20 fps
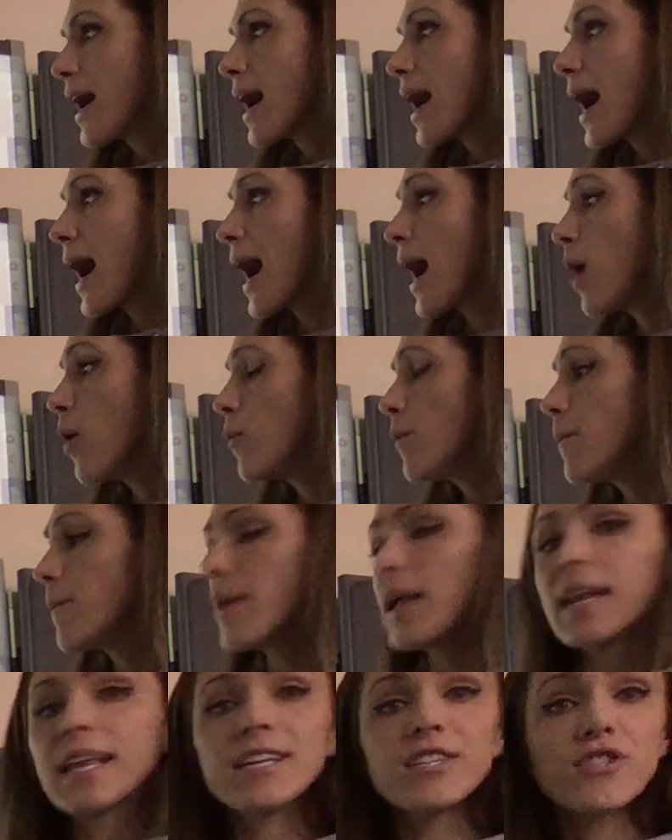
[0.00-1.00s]
how
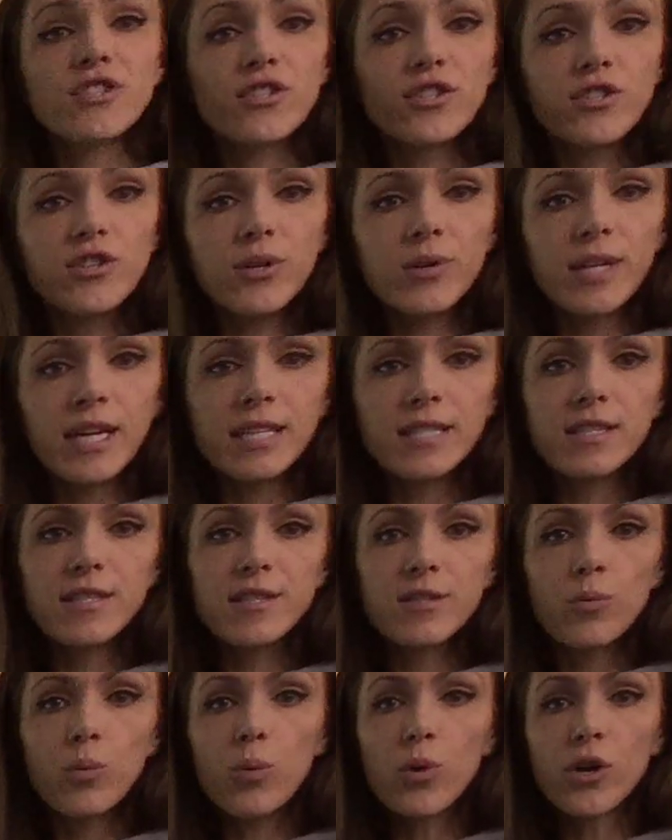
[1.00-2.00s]
many
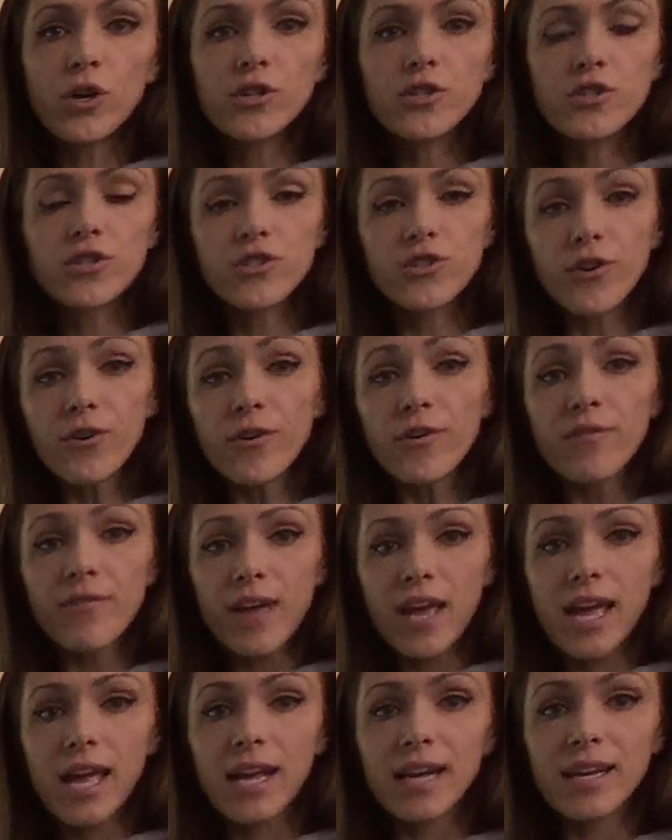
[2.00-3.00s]
students were
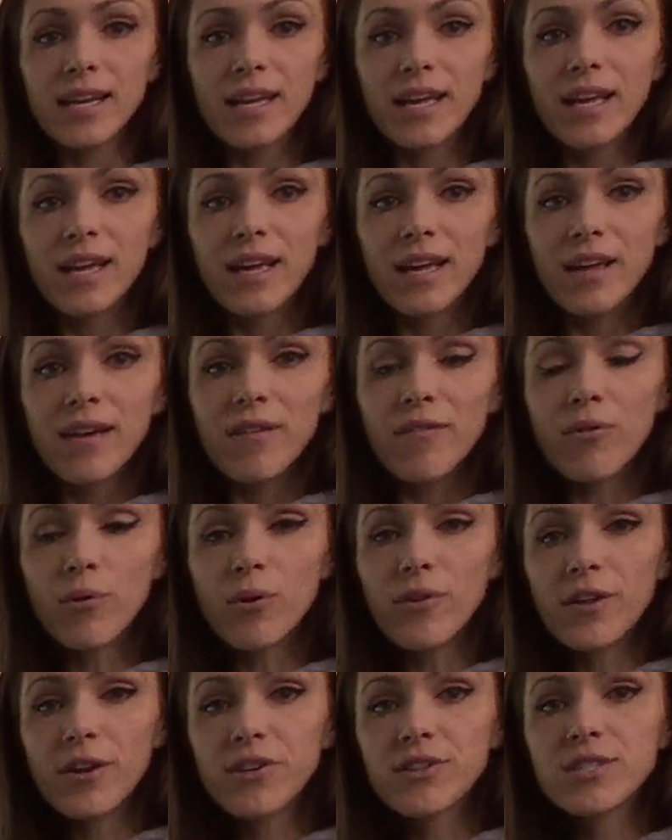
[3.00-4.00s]
surveyed
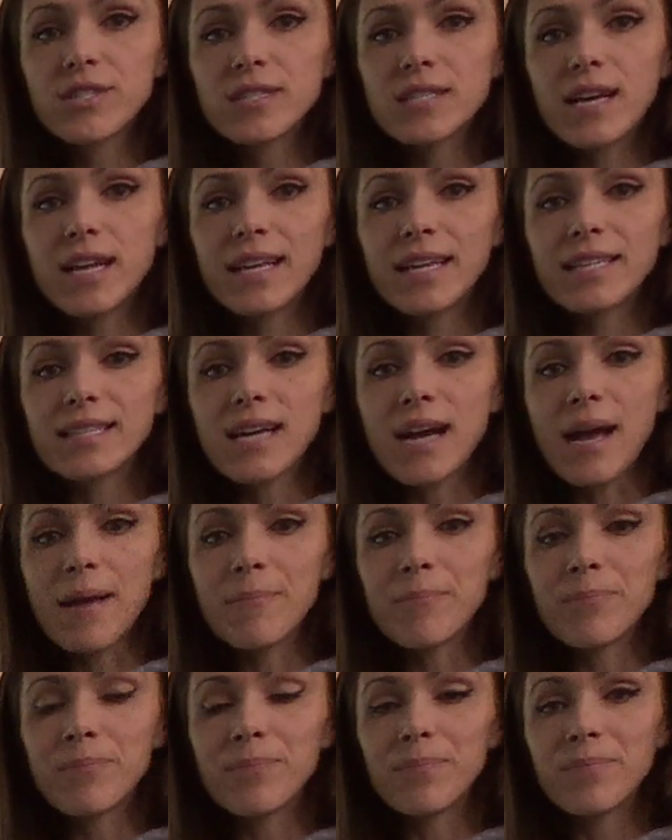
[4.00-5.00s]
for their study time?
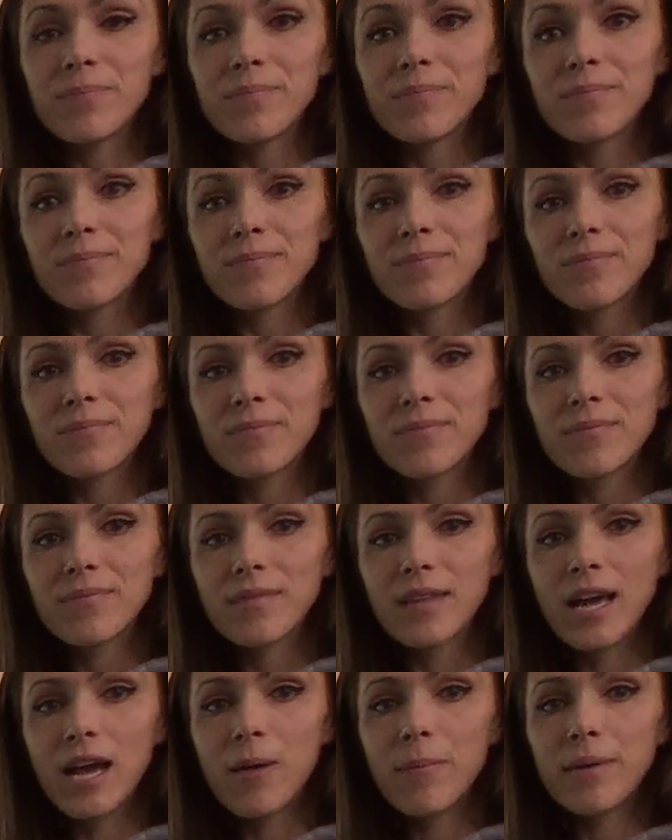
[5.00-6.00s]

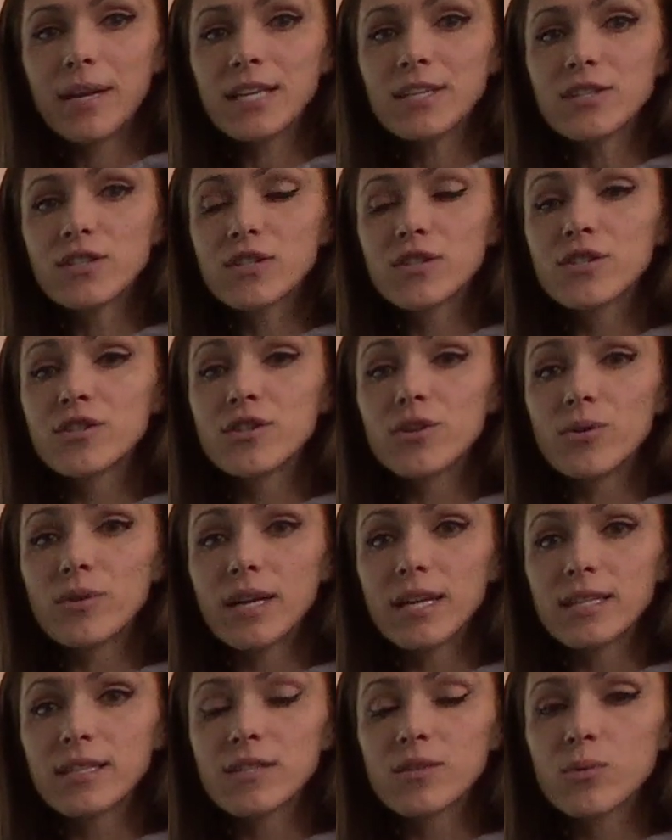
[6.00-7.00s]
How many
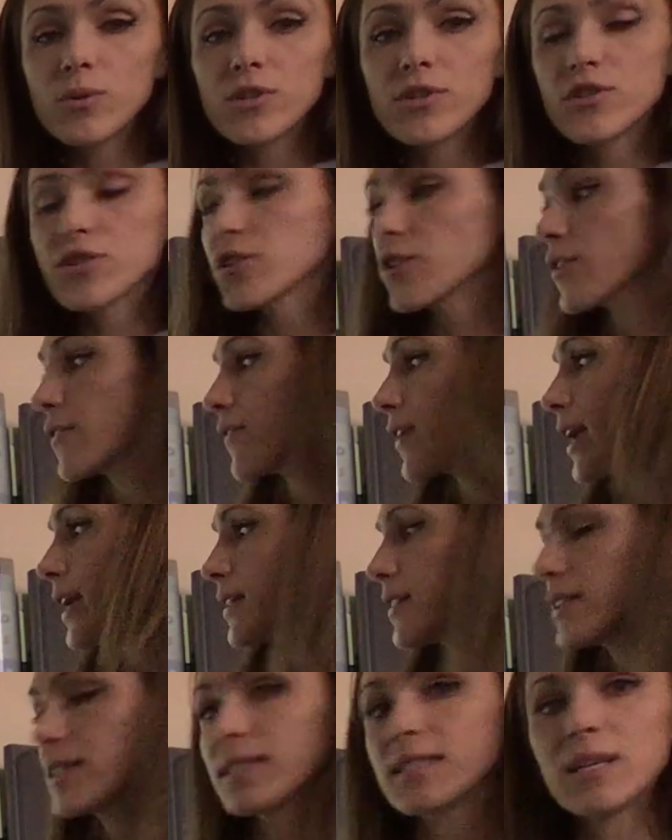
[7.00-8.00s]
students were surveyed?
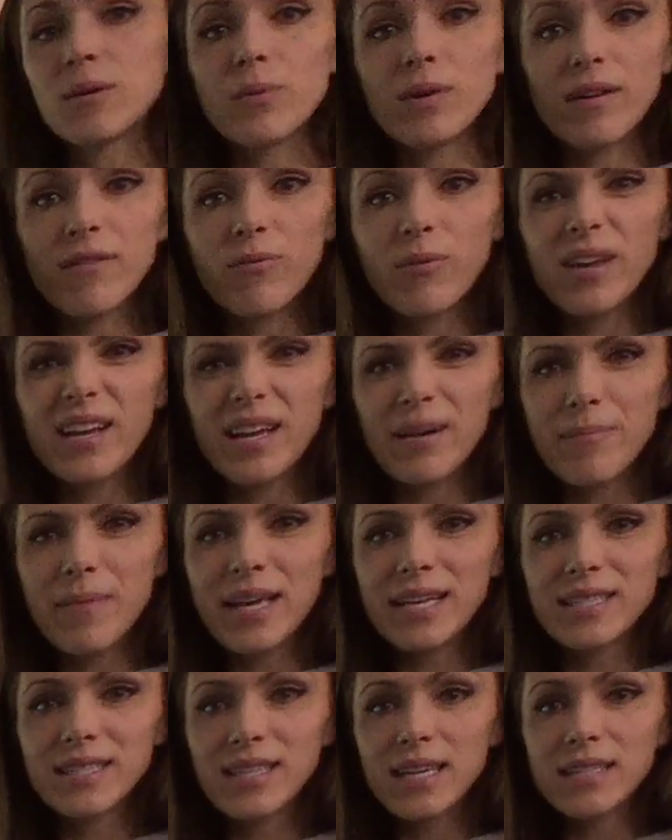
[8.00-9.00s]
Let's see if we can
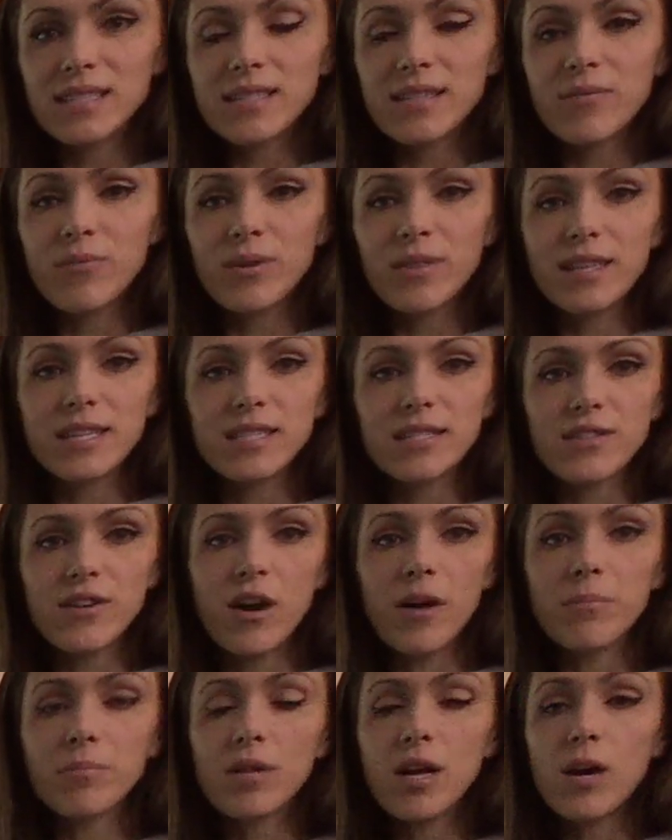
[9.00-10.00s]
make sense of what this
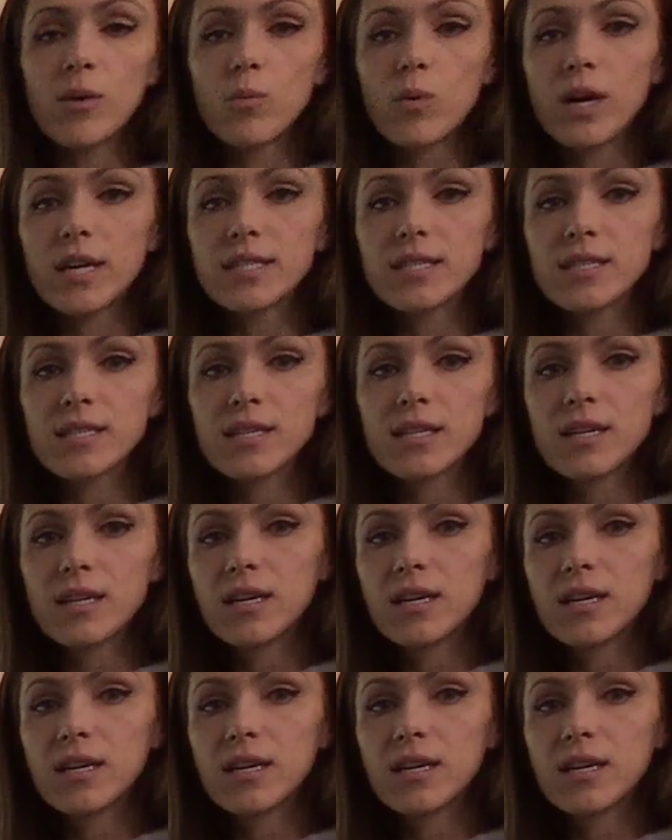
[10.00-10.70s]
dot plot was.